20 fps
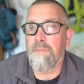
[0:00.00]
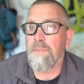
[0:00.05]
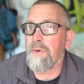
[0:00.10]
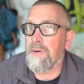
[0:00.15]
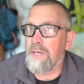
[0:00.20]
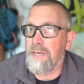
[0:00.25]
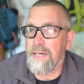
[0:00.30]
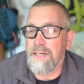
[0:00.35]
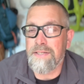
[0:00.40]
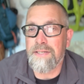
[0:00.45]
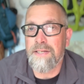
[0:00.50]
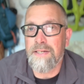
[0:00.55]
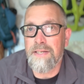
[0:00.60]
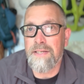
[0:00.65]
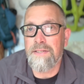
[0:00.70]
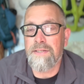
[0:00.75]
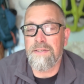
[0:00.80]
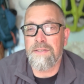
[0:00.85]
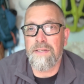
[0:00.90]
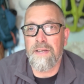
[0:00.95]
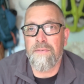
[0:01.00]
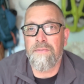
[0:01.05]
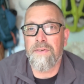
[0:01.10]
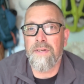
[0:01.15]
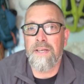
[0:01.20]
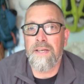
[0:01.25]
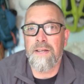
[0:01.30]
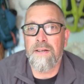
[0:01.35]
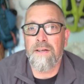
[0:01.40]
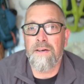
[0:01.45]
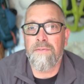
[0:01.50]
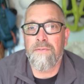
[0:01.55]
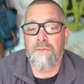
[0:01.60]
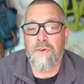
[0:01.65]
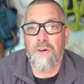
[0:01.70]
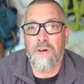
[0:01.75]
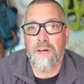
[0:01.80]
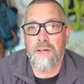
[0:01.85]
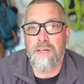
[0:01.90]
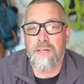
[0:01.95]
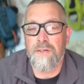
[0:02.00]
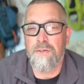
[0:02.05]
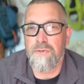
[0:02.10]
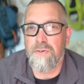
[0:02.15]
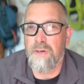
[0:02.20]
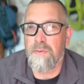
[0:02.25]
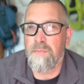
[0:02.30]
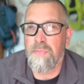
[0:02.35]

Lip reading: Well, yes, it is definitely enough for a hiking trip.